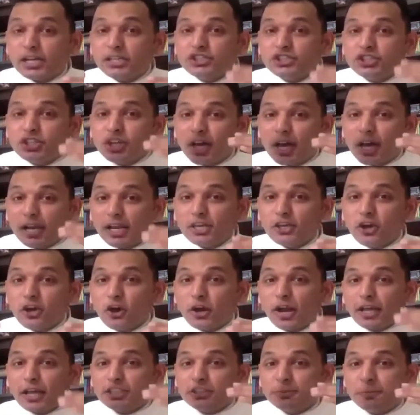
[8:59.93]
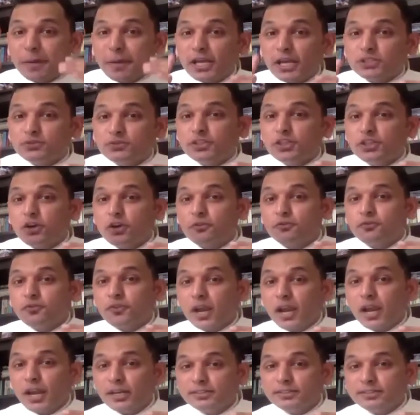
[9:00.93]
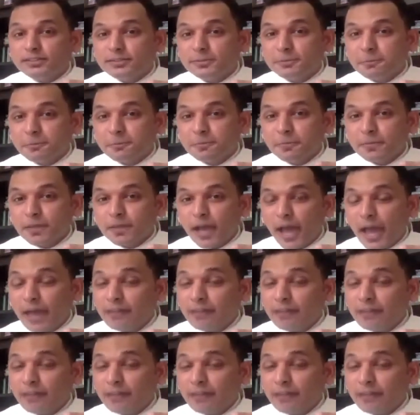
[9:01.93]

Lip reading: sharing your experience with your friends, and they